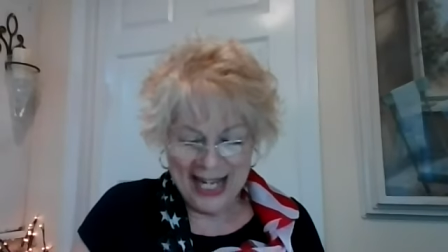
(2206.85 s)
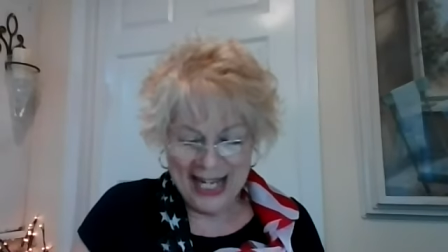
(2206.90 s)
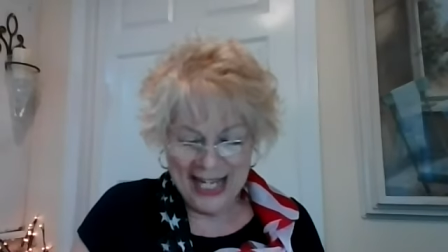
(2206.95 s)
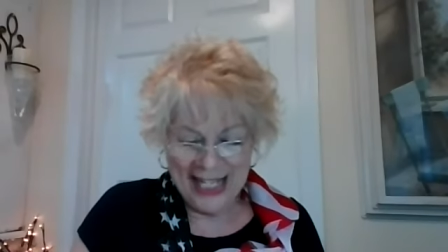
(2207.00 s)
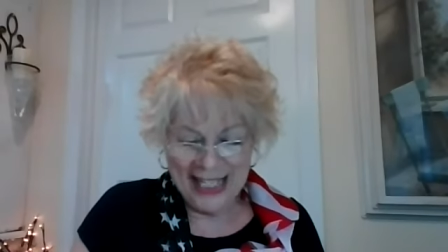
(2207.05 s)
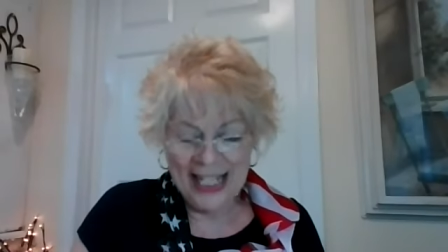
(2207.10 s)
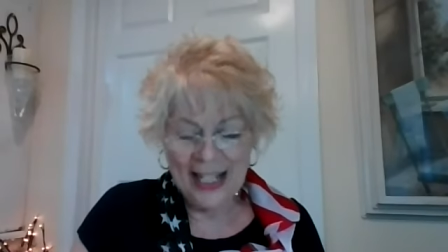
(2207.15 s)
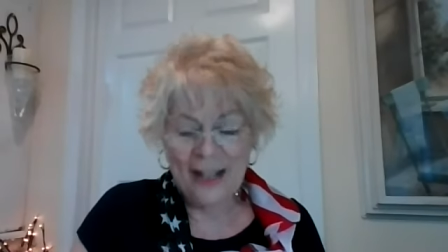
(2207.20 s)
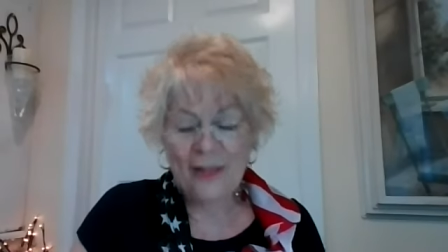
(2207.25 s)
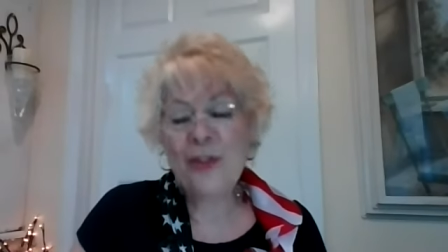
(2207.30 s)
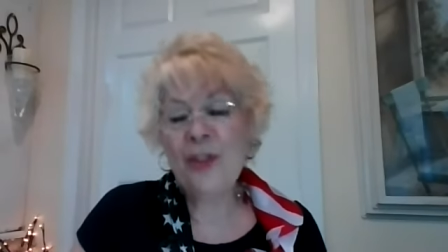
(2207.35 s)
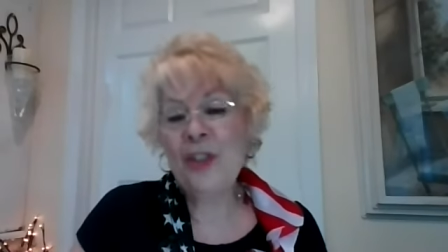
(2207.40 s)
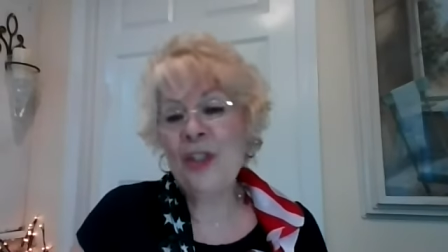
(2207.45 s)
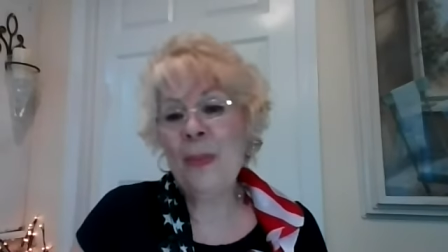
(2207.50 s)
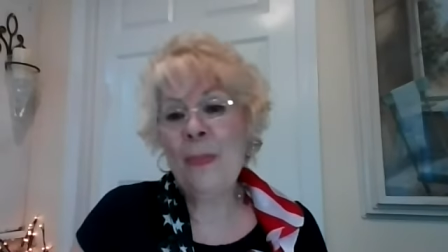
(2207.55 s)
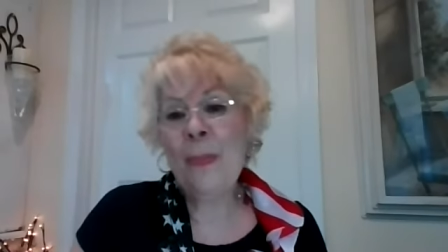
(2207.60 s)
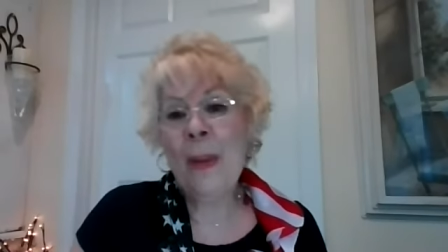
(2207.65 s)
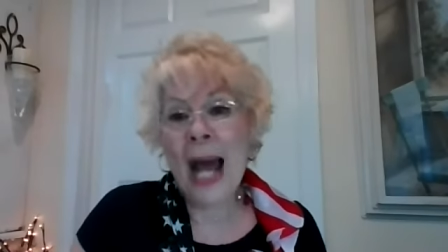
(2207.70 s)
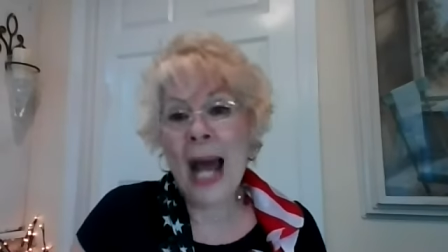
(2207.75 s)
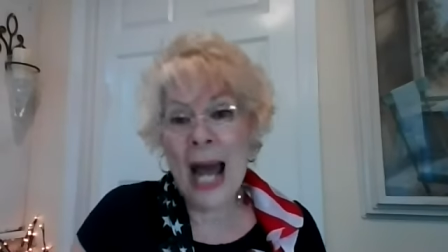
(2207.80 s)
It gives you
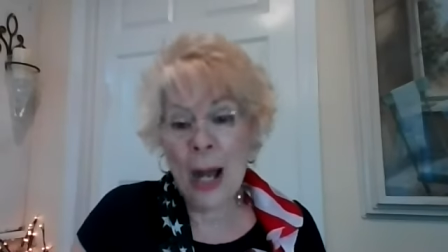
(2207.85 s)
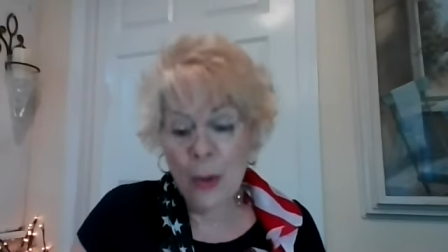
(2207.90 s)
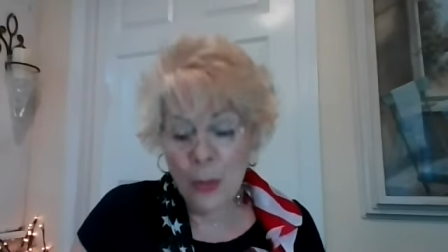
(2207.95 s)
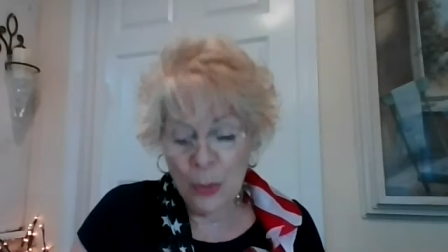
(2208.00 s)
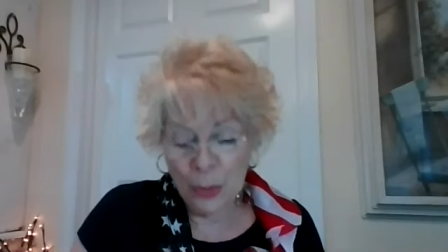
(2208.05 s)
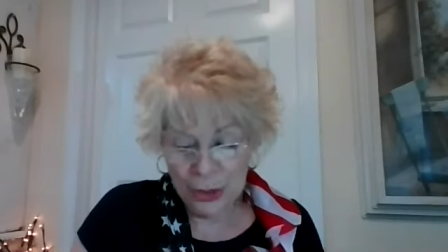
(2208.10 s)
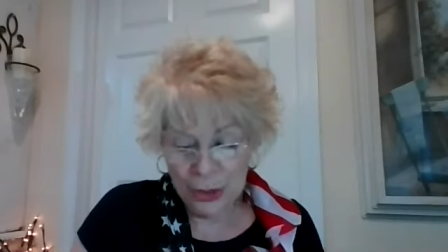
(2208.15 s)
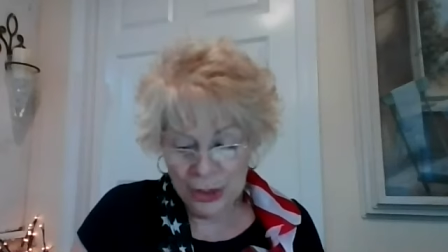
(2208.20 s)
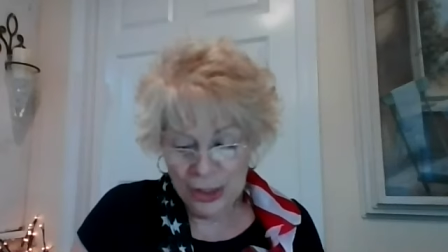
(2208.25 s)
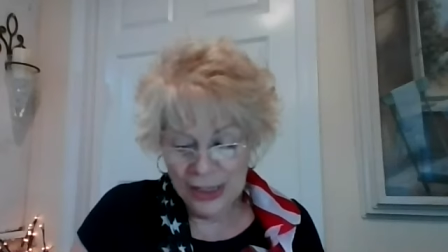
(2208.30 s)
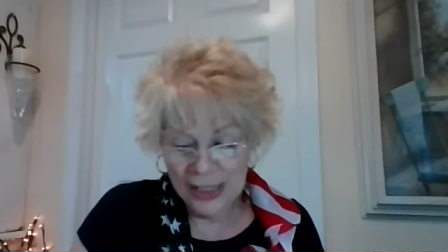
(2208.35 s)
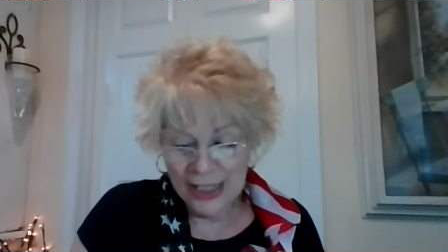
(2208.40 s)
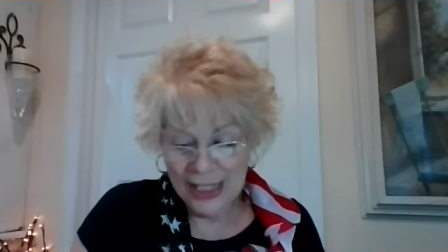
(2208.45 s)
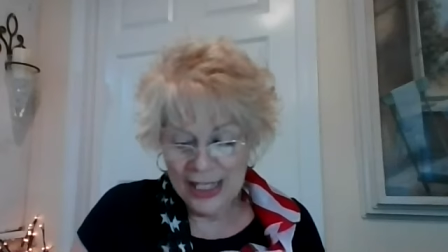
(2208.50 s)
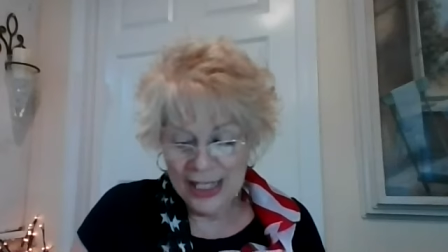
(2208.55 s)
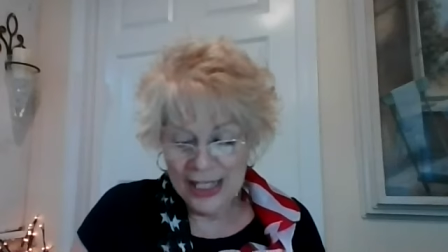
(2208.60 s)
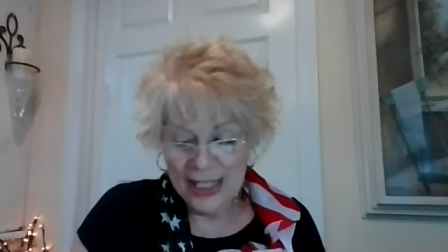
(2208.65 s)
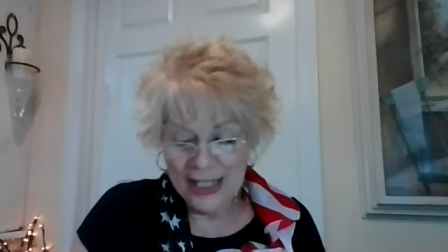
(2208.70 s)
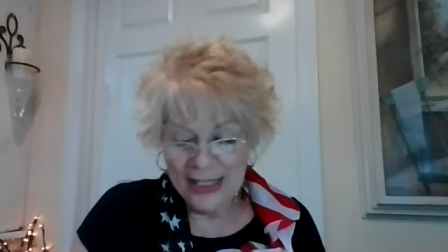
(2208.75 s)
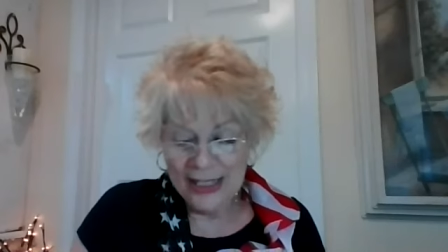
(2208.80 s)
the power
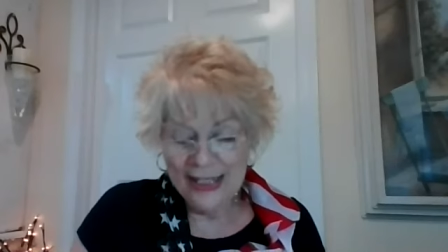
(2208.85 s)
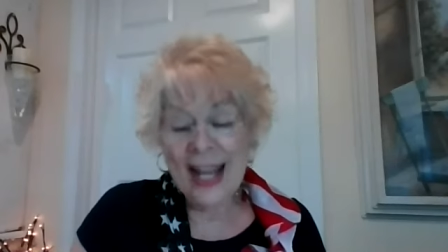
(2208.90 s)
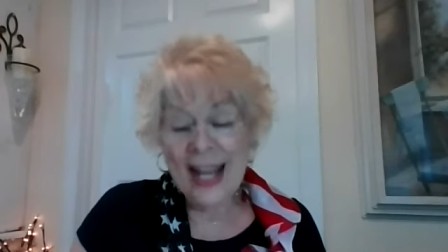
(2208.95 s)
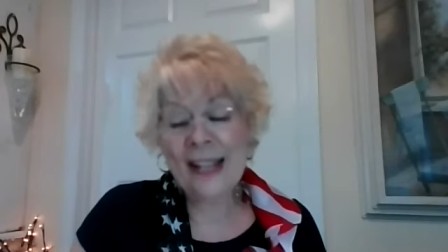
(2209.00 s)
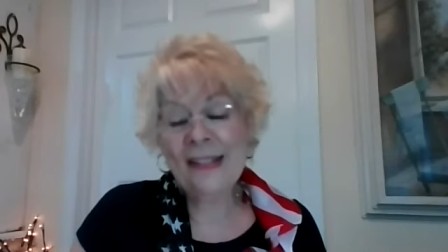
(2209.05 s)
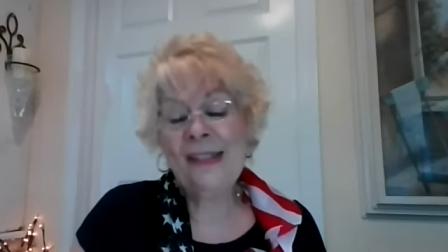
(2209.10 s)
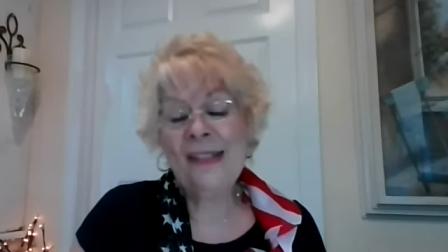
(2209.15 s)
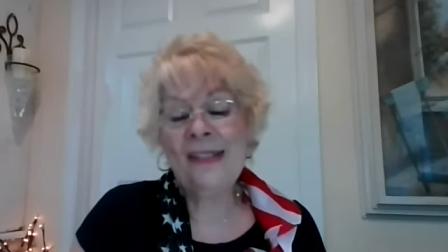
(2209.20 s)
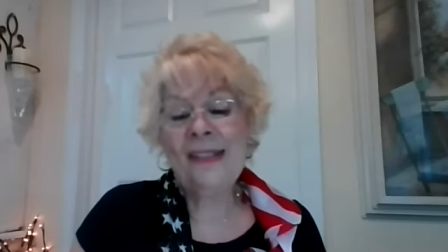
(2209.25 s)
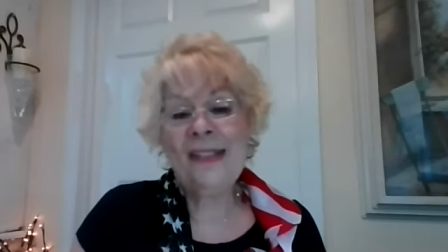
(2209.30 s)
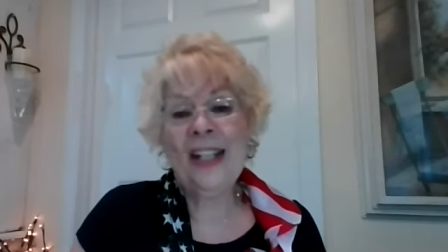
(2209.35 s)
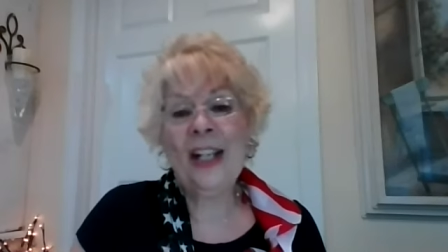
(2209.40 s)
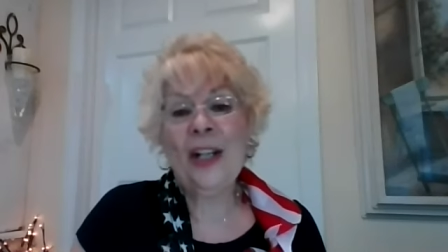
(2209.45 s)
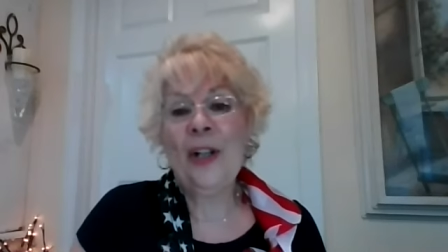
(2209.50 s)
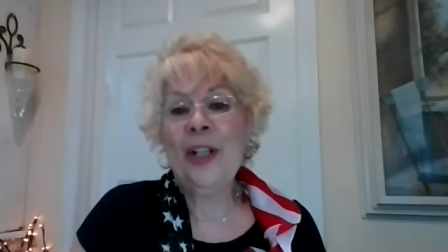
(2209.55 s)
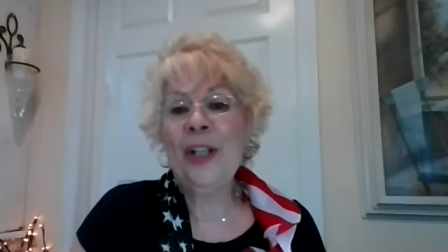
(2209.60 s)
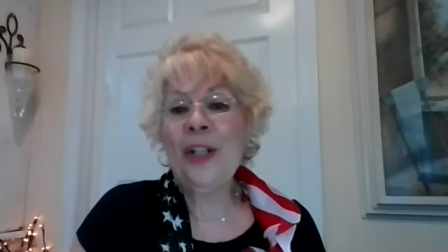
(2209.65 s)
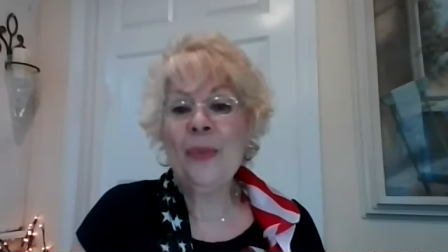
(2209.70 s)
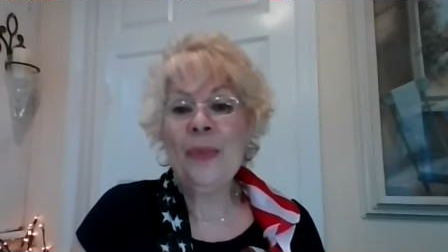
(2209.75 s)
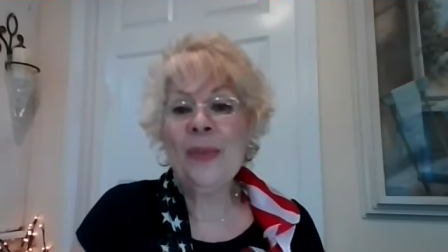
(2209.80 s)

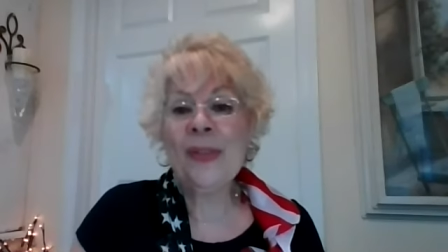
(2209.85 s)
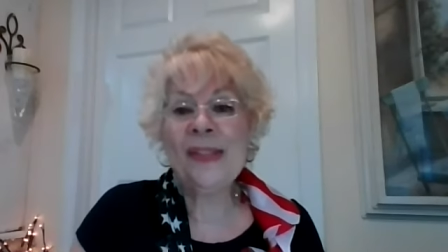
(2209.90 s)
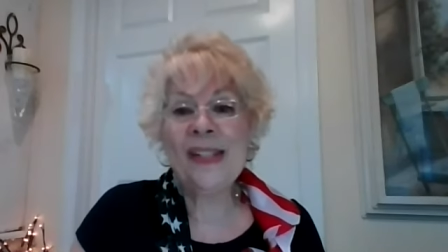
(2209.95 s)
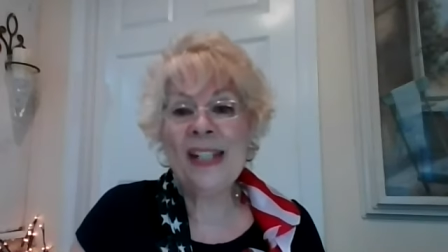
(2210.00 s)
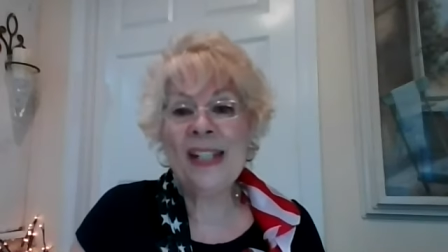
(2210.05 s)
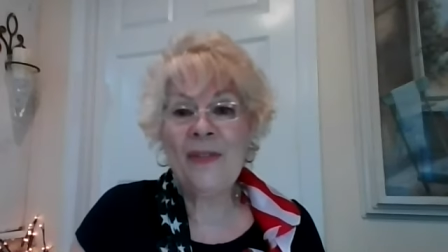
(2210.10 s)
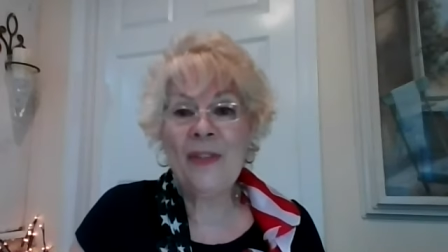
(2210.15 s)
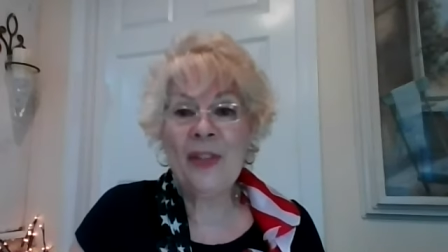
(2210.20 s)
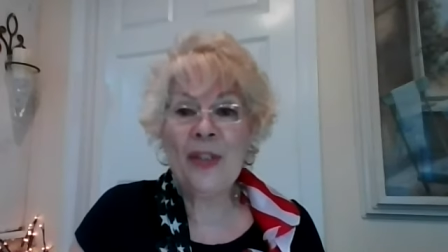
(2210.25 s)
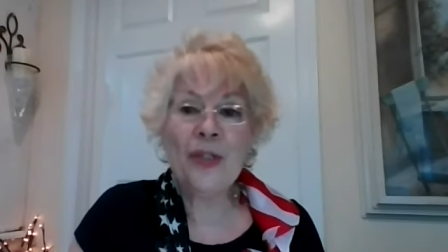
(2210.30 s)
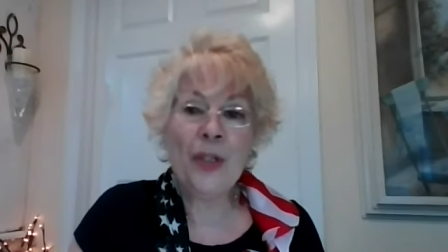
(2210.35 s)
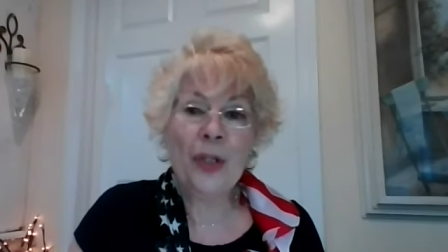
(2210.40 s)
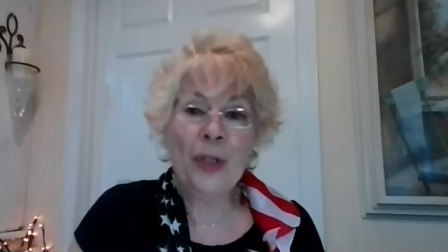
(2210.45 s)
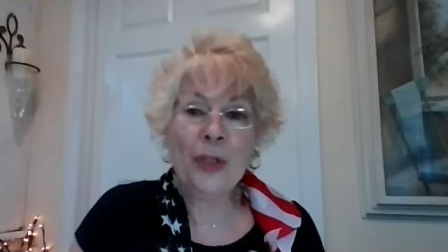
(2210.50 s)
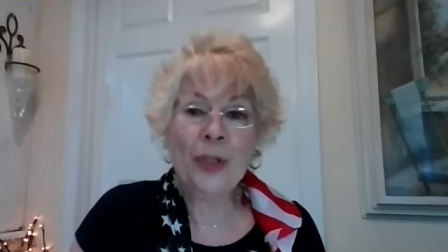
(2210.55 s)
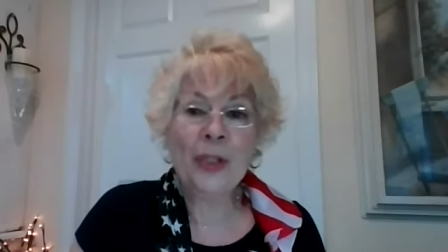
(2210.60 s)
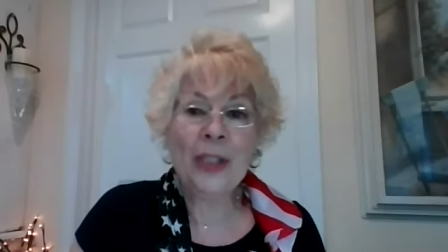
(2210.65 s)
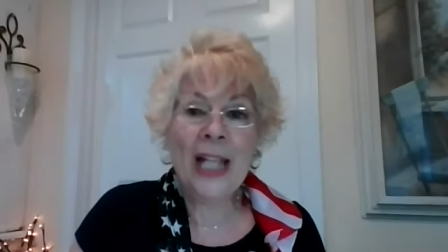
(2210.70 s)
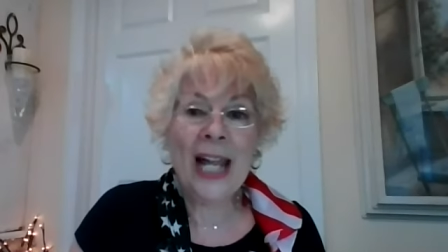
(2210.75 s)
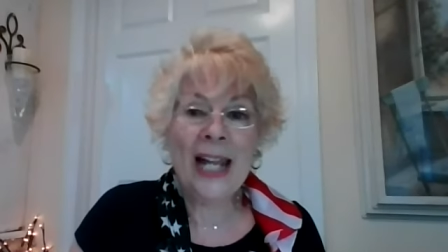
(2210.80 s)
necessary to receive
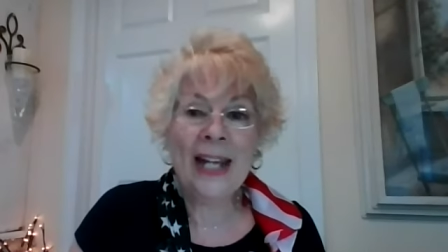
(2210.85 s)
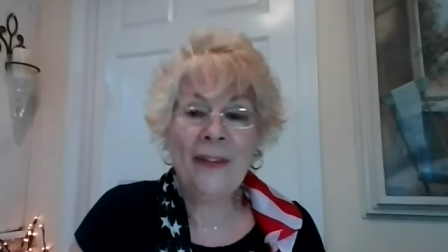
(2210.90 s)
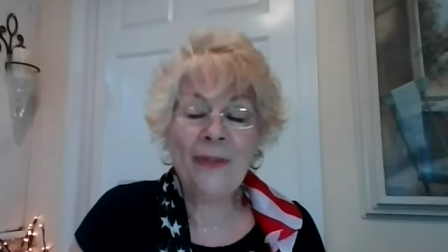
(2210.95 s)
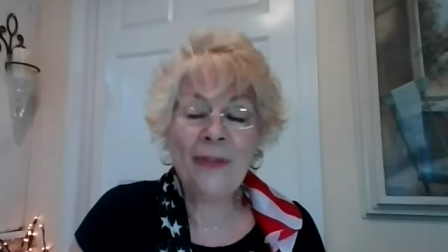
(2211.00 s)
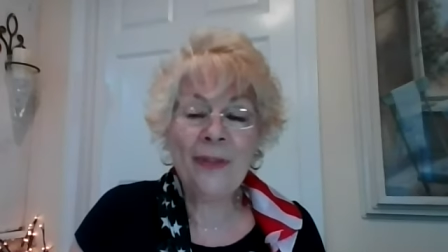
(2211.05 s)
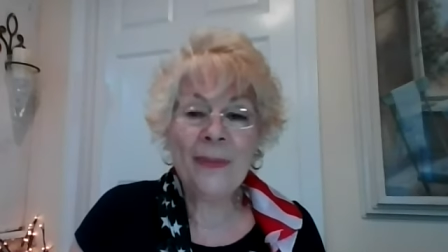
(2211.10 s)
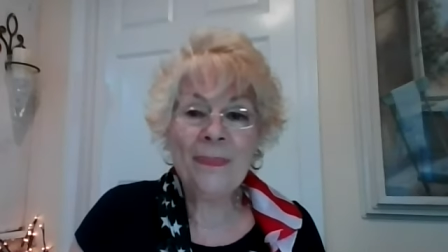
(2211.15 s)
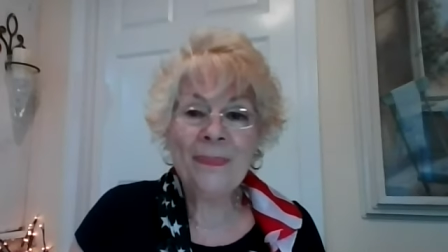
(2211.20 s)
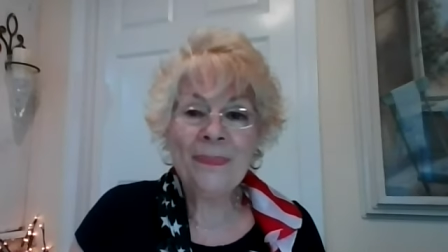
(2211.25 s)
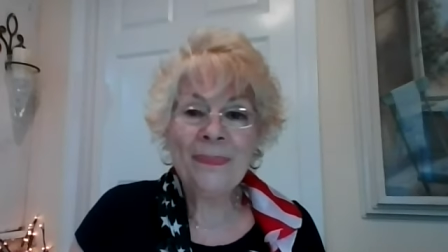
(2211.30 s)
eternal life.